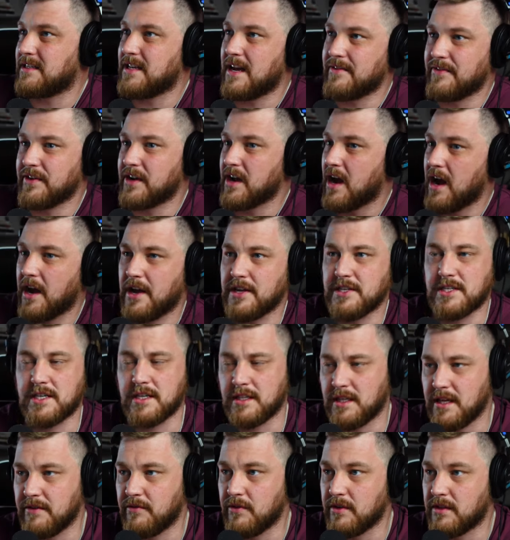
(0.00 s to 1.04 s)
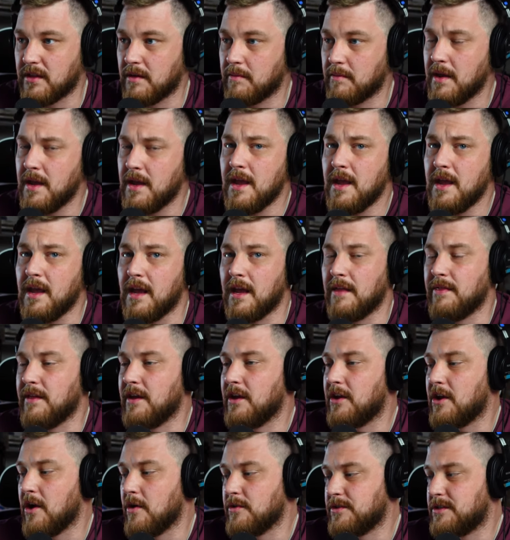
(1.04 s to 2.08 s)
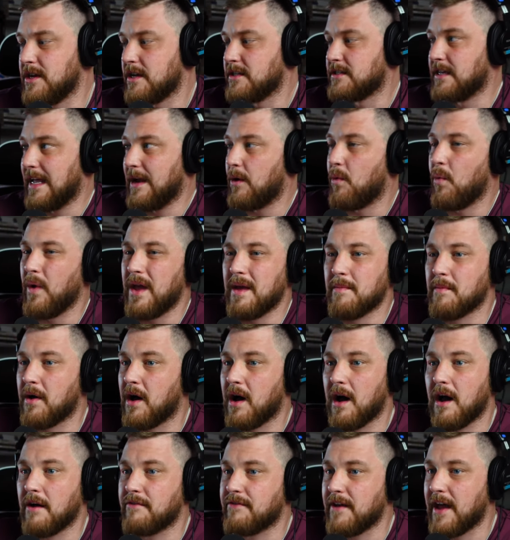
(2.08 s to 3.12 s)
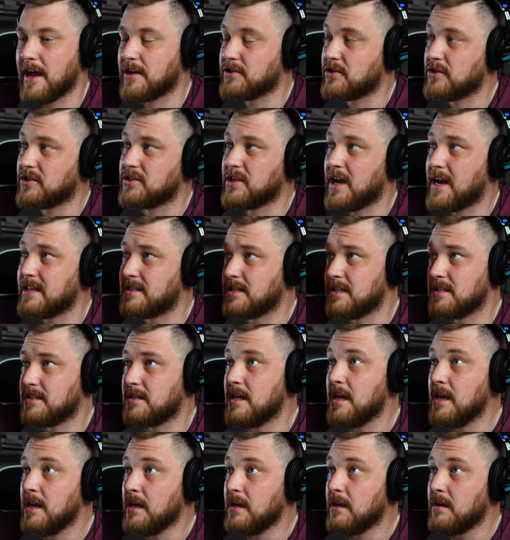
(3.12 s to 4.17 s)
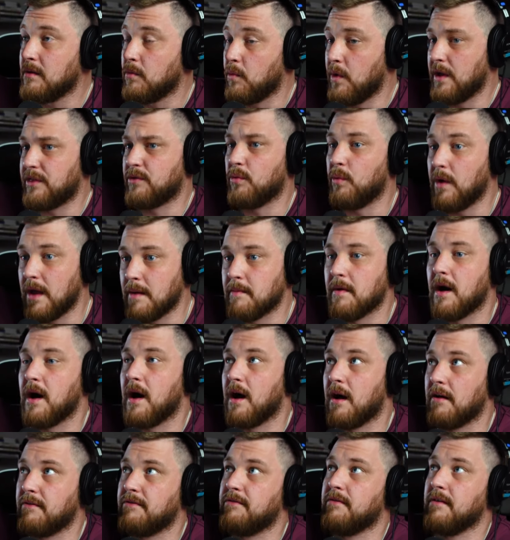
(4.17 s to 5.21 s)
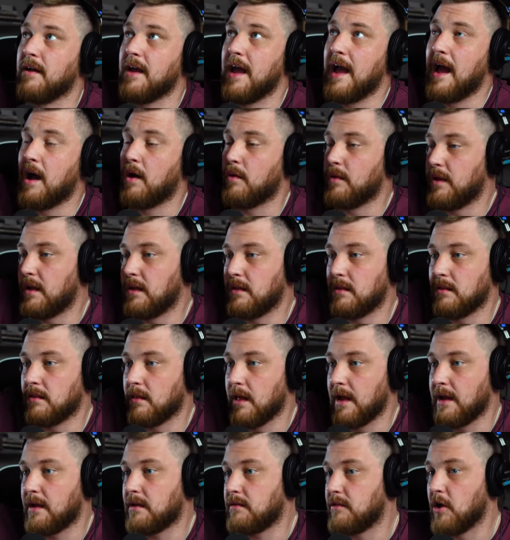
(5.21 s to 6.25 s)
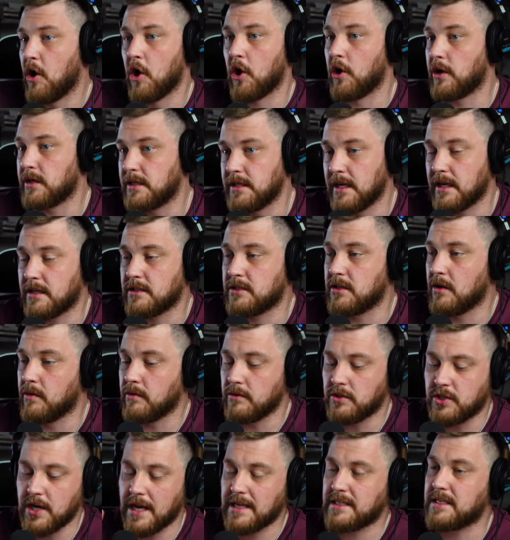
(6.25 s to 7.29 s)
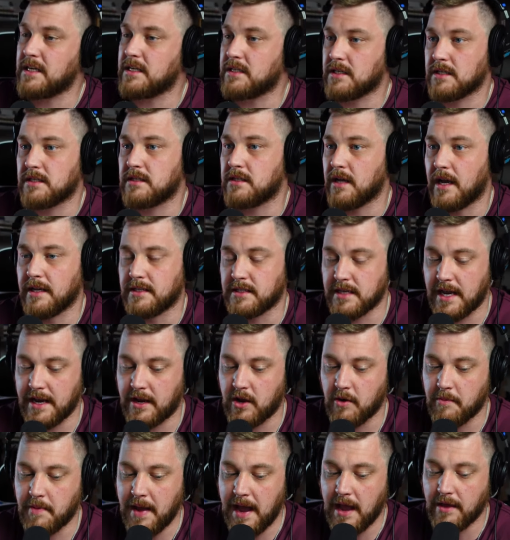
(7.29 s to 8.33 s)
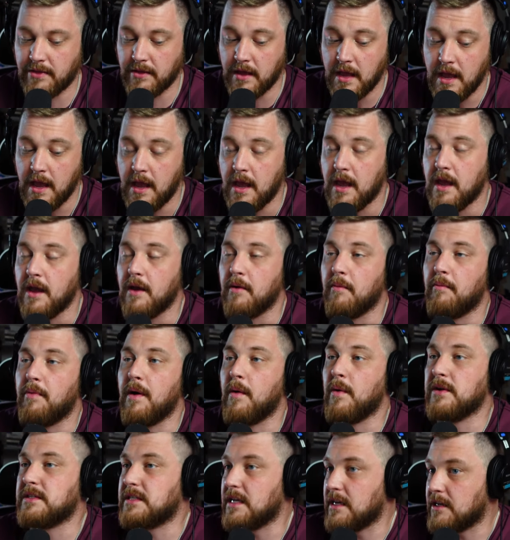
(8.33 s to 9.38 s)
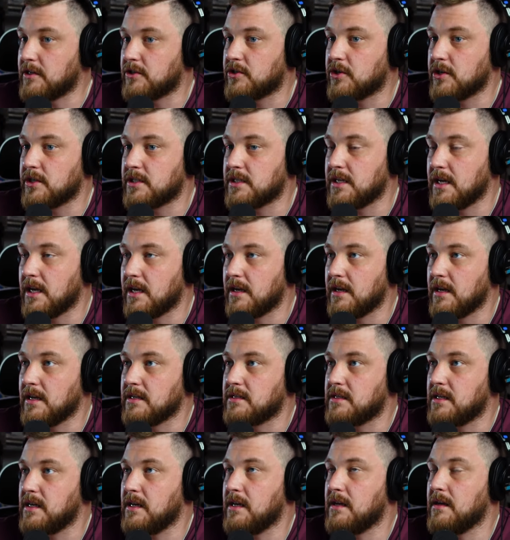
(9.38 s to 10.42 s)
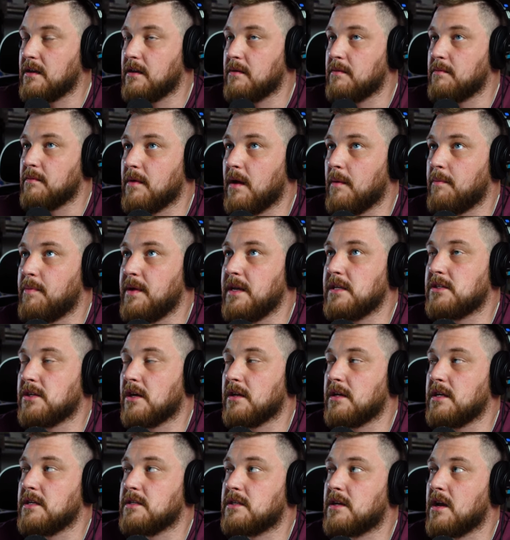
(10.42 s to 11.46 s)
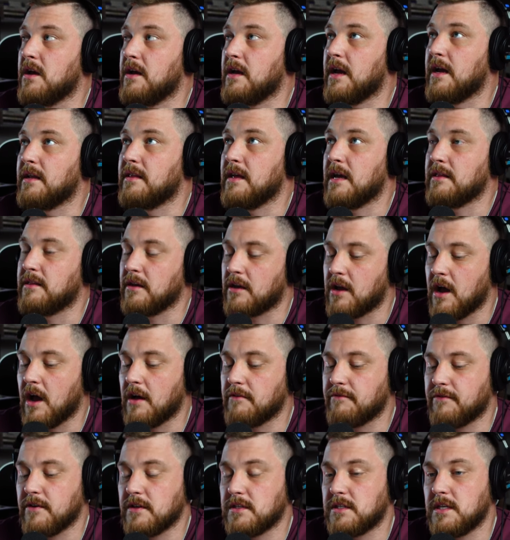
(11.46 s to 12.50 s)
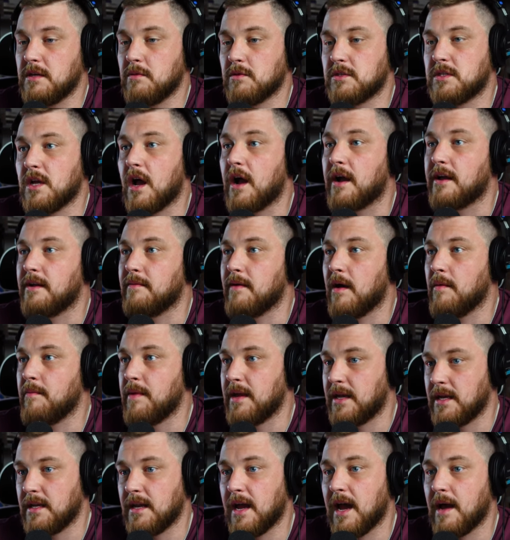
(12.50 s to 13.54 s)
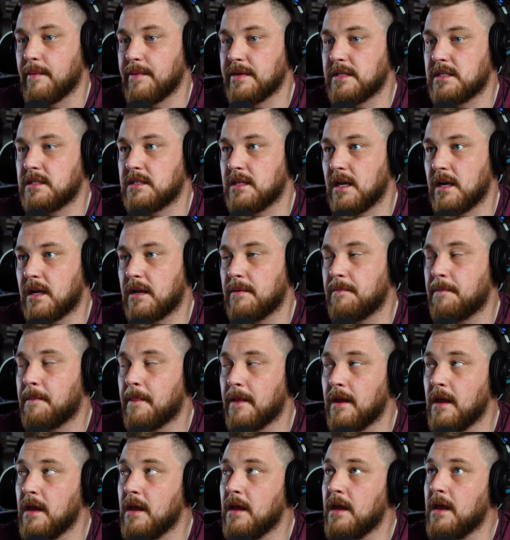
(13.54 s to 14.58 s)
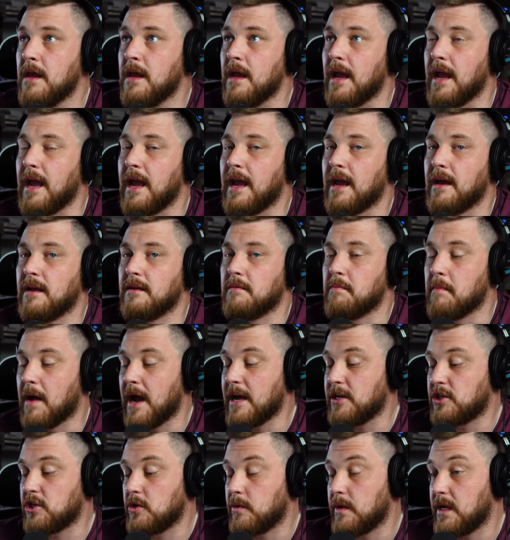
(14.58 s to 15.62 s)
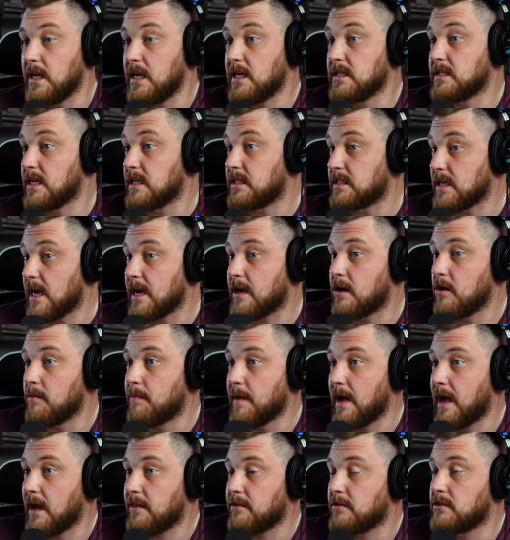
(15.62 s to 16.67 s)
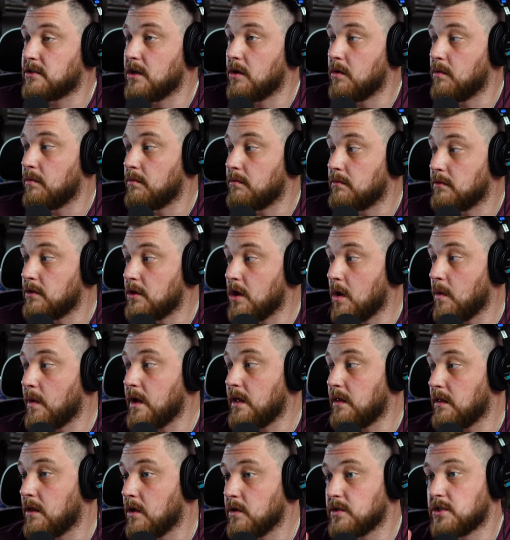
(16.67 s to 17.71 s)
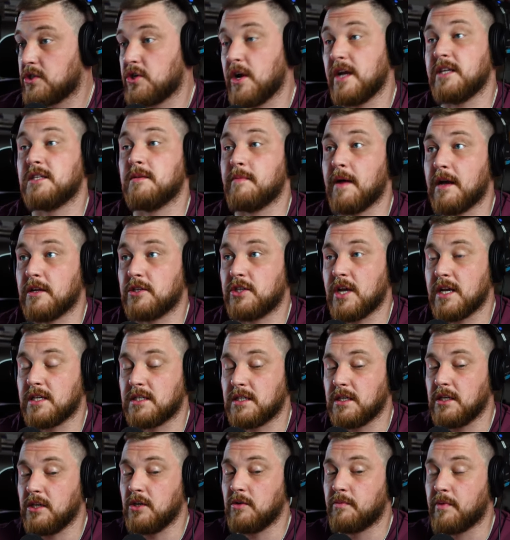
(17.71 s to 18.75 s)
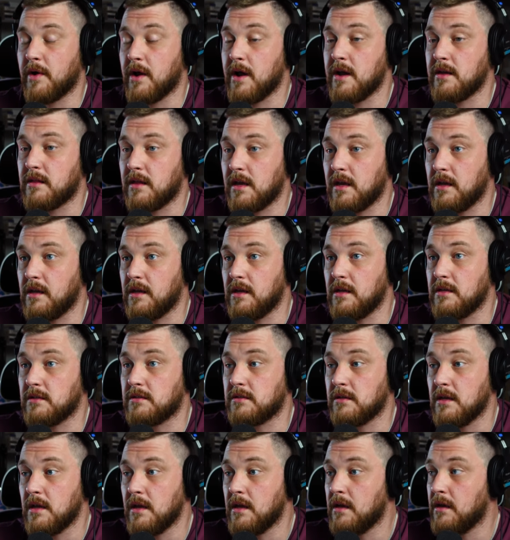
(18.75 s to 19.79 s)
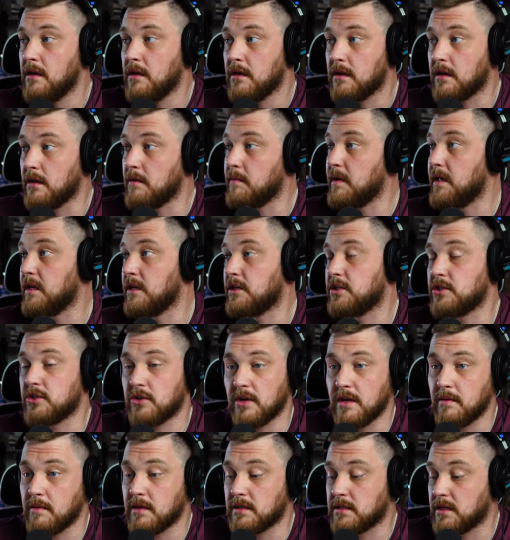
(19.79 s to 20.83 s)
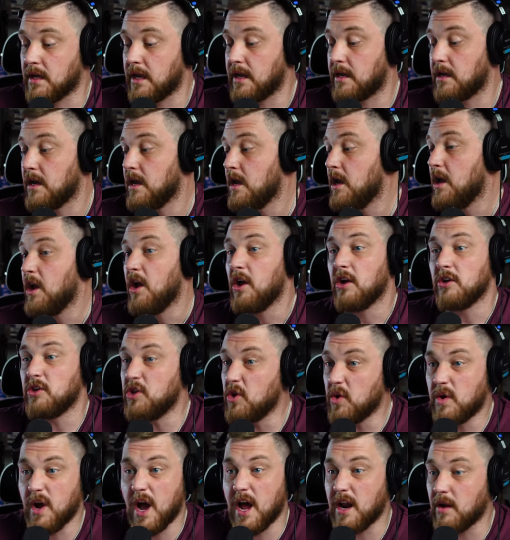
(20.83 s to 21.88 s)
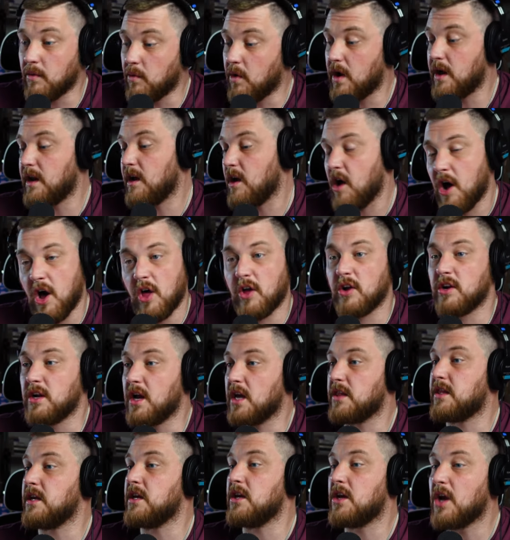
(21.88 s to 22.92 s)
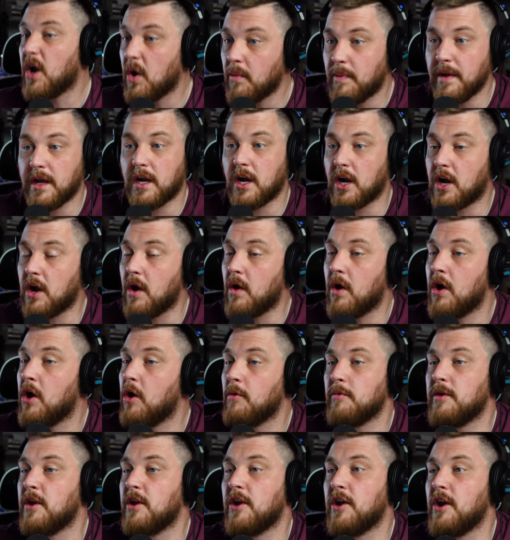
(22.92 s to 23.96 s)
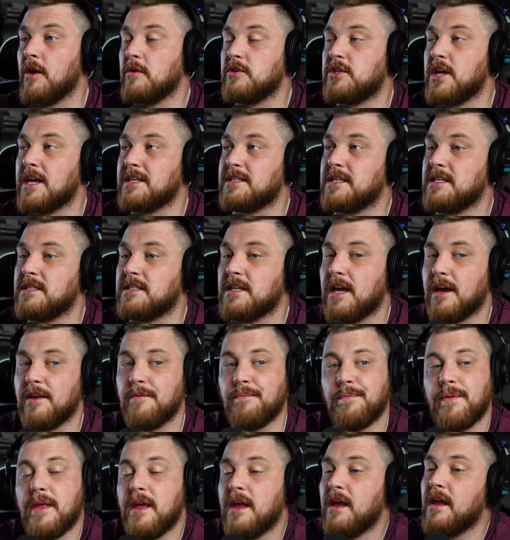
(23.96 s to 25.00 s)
like David Goggins to live with him, and then goes, does like Wim Hof exercises with Wim Hof out in like the Arctic. So Jesse's a, a psychopath. But what's interesting is he, a piece on his, at, at the conference, he was talking about making habits stick. And mind you, he is a psychopath. So knowing those traits about Jesse, you'd probably think he's going to be an extremist, like, you got to want it all or nothing. Go big or go home. No, no, no. Jesse said,